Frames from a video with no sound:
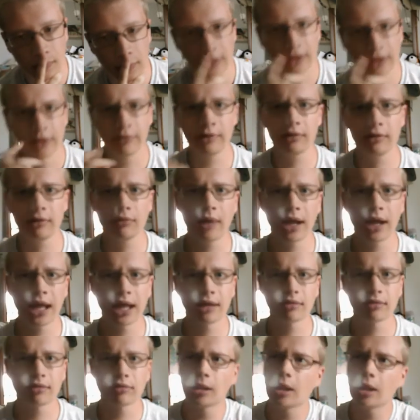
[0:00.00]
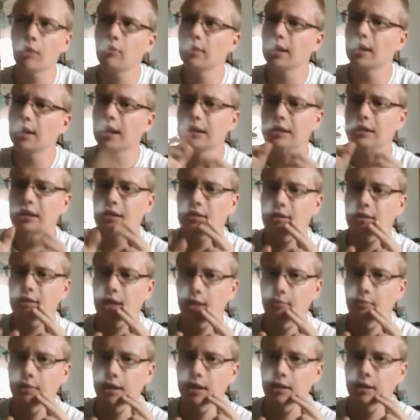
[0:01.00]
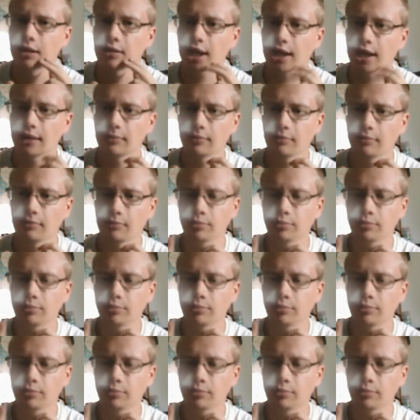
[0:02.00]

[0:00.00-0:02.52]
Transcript: The reason why it has to load again this time because I